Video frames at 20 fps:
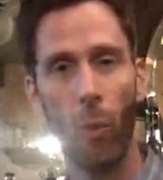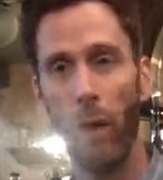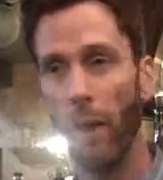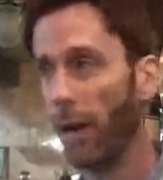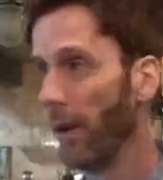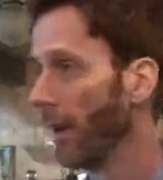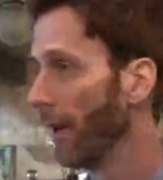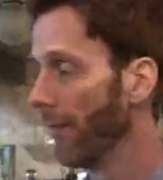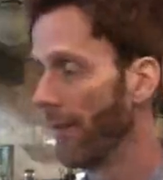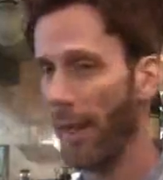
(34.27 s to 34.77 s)

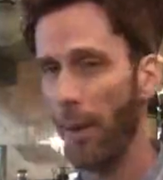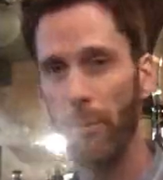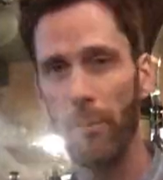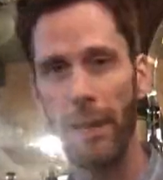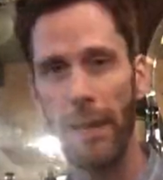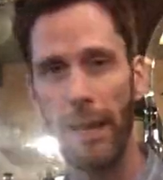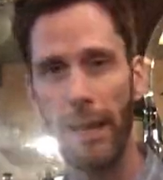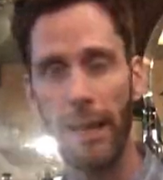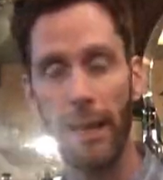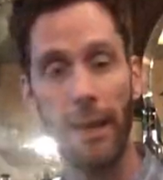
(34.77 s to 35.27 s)
One of them
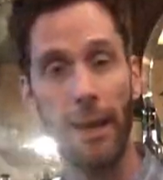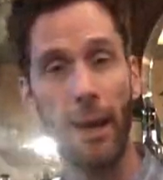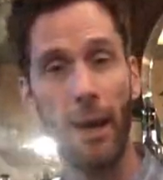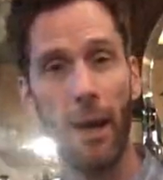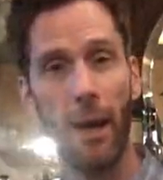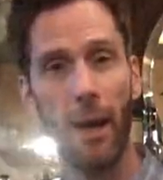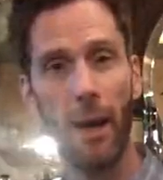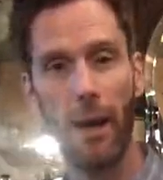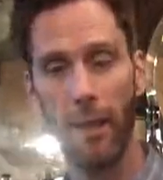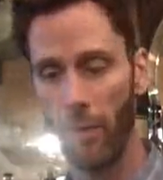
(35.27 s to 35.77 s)
being
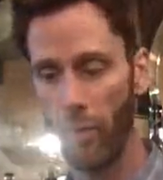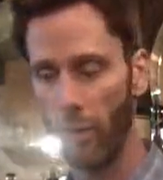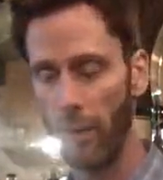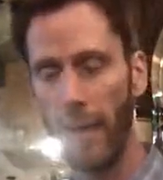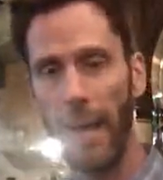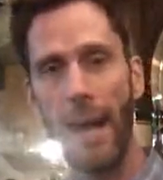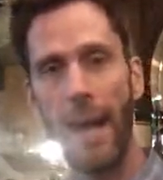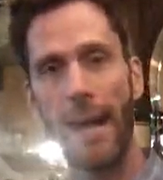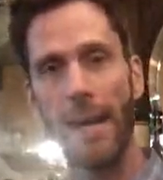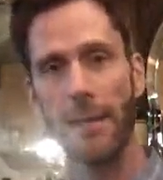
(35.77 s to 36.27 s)

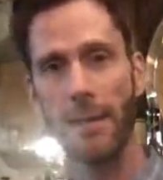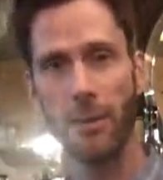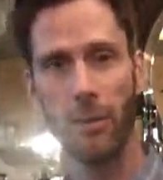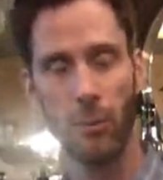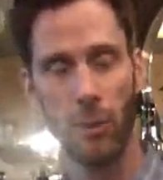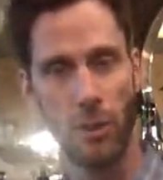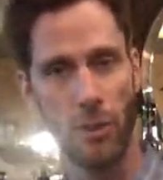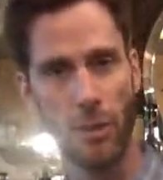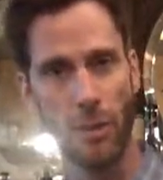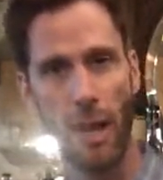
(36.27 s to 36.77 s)
on cask,
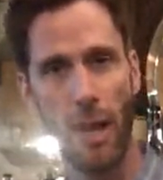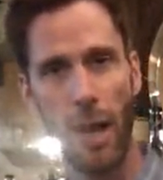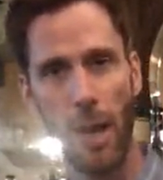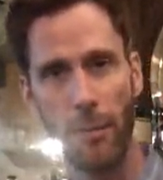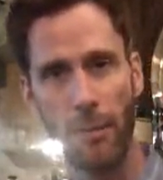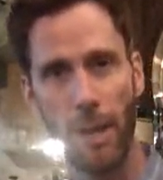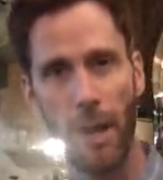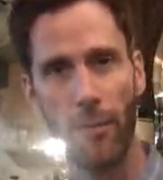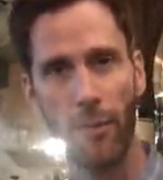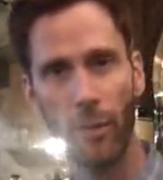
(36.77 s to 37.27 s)
which is the
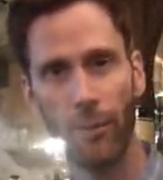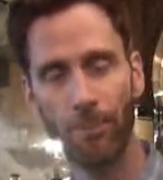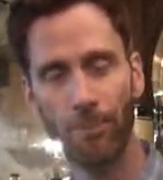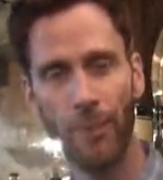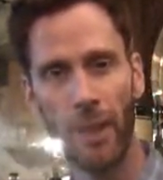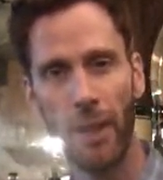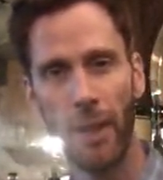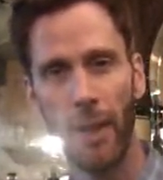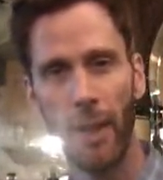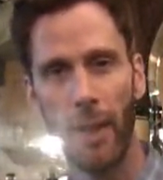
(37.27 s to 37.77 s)
Hop Devil.
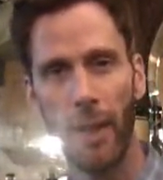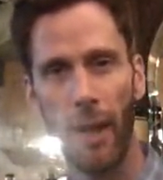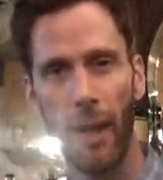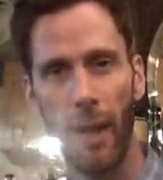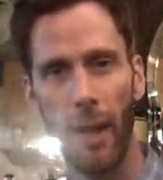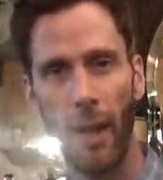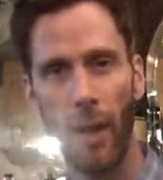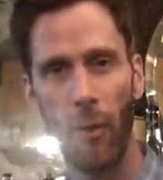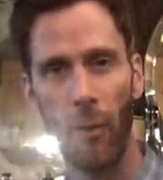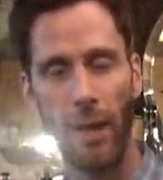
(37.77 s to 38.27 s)

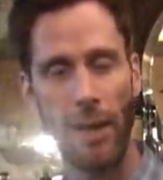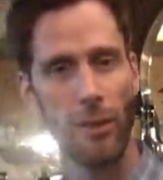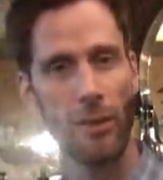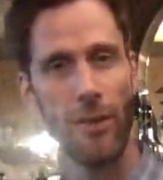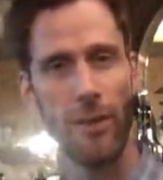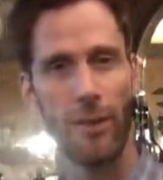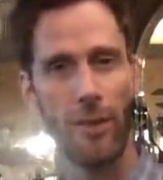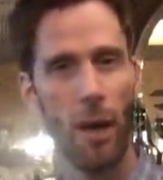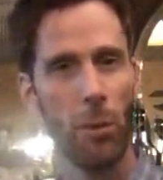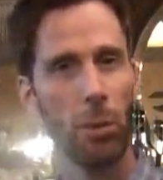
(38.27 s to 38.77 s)
We
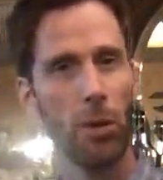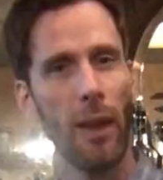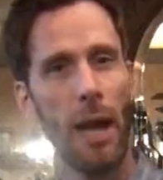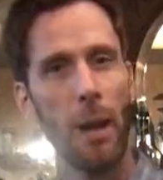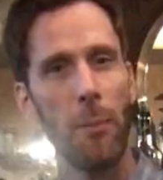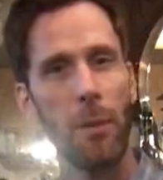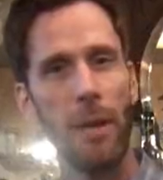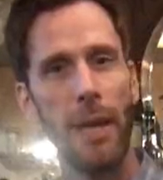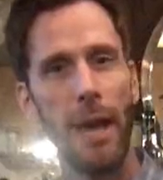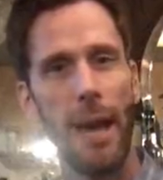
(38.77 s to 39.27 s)
actually have a double
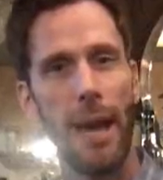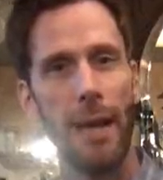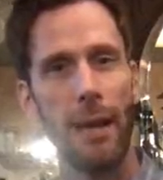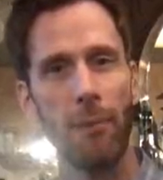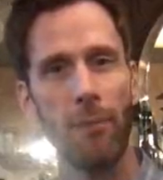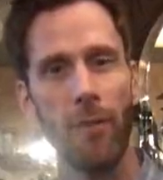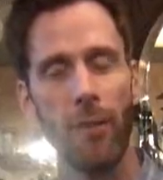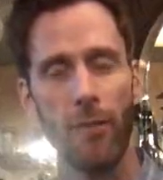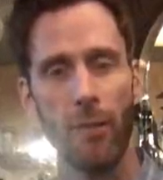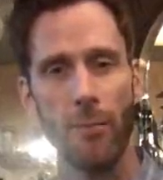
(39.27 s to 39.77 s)

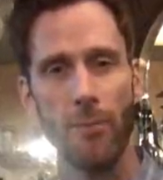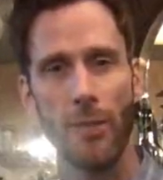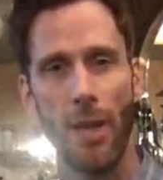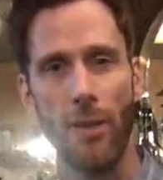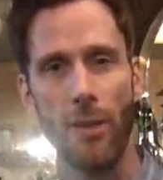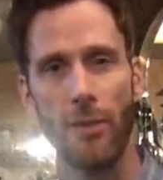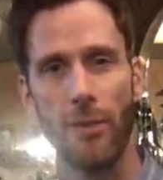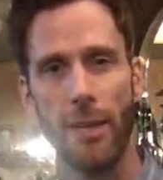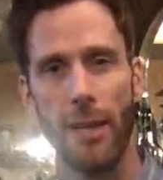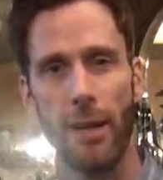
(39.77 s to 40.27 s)
IPA from
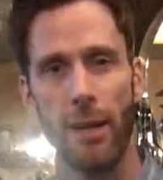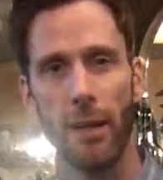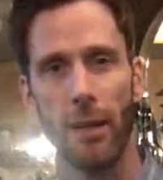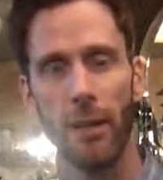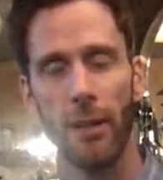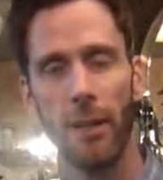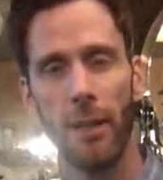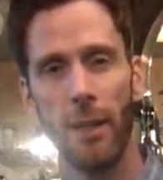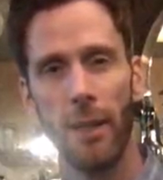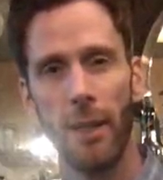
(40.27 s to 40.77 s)
Southern
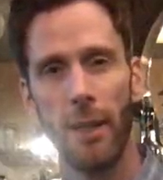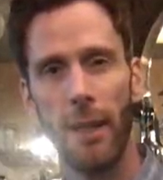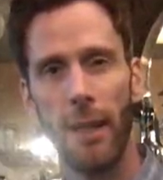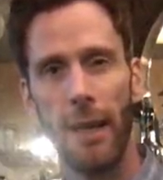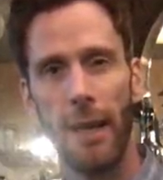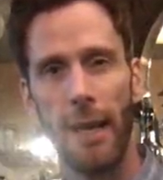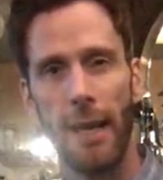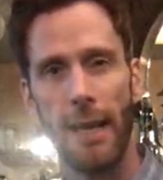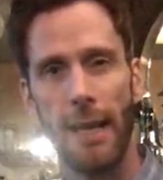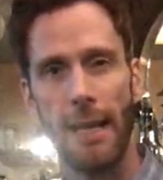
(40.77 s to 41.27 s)
Tier,
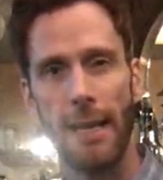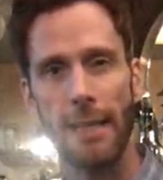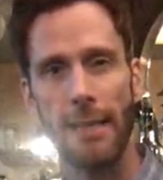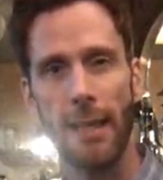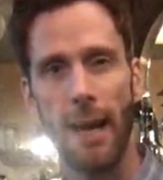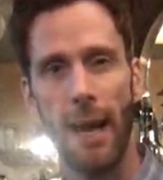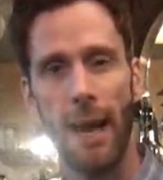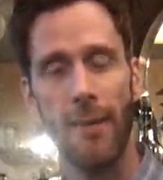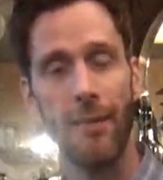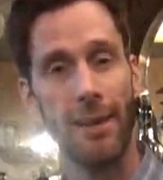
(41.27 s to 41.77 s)
and
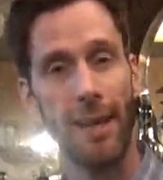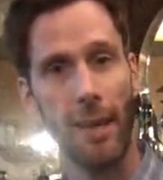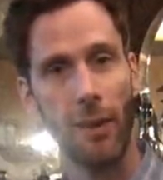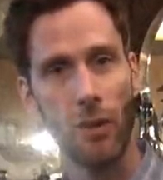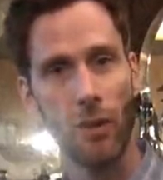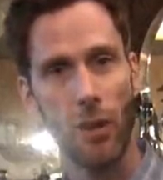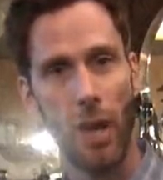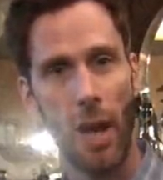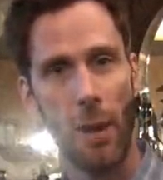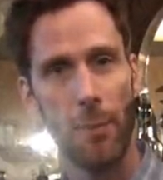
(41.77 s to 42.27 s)
I have an
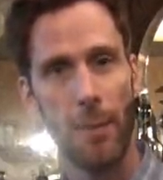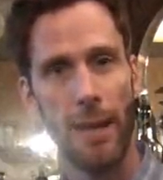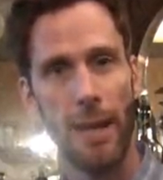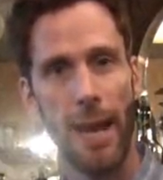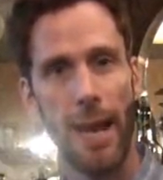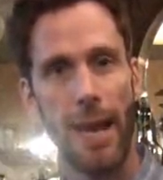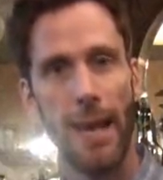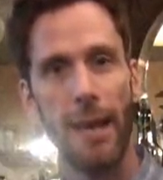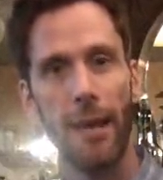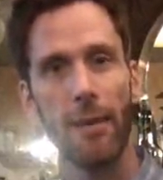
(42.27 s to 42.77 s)
English
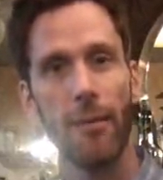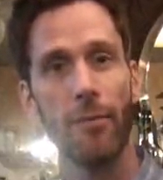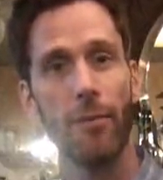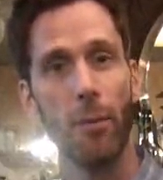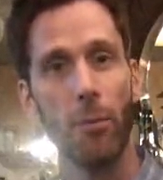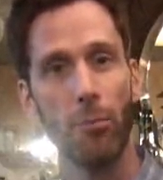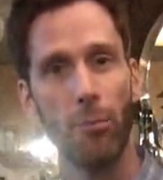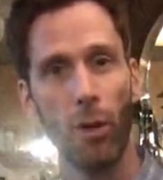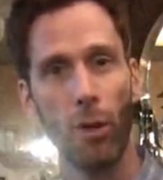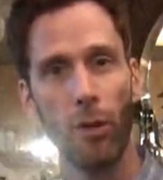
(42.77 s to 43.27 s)
IPA
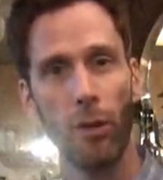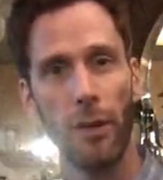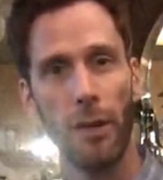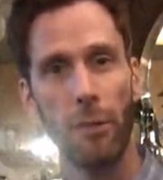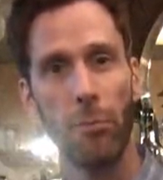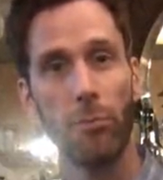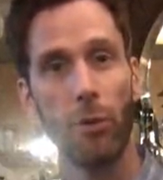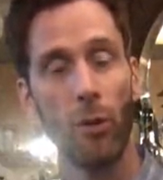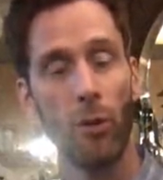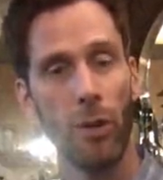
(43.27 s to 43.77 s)
from
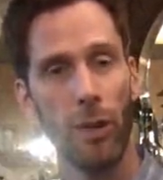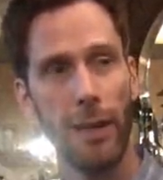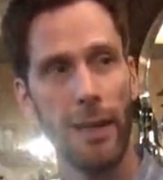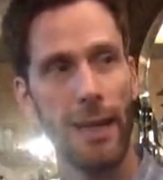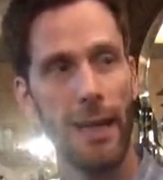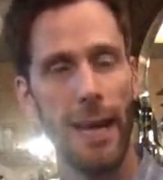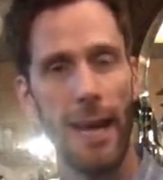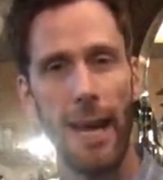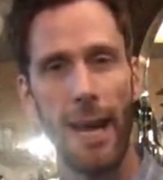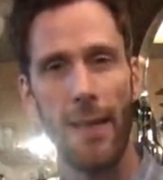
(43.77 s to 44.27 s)
Brooklyn
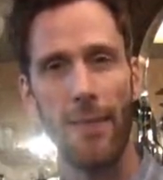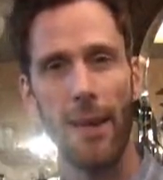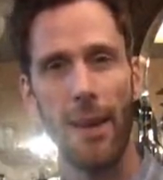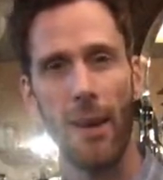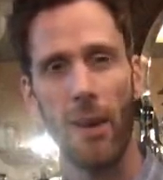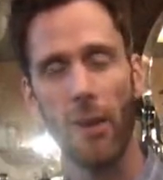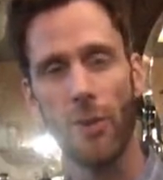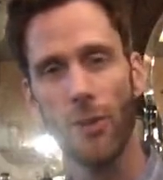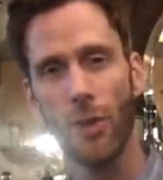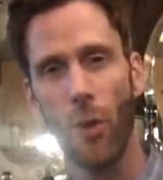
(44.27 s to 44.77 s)
Brewery, and then
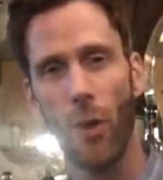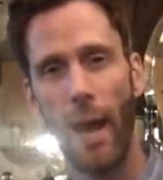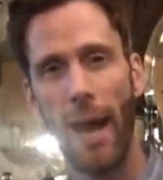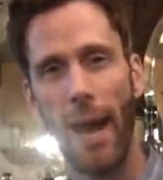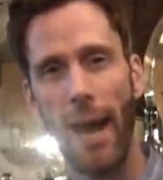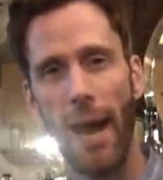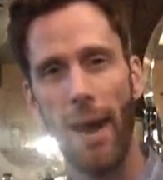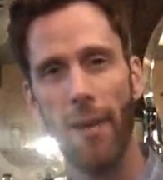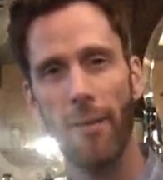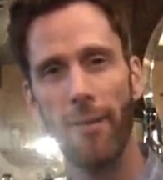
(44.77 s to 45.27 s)
I also
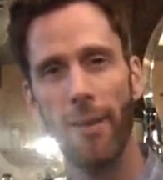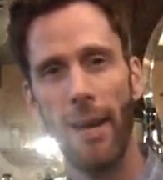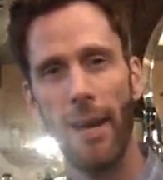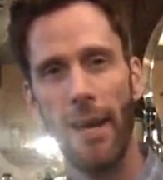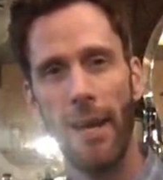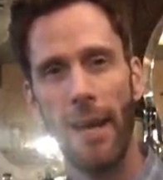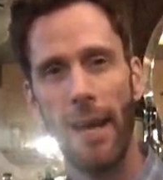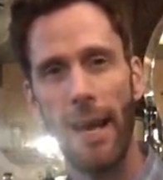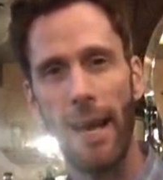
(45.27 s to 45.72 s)
have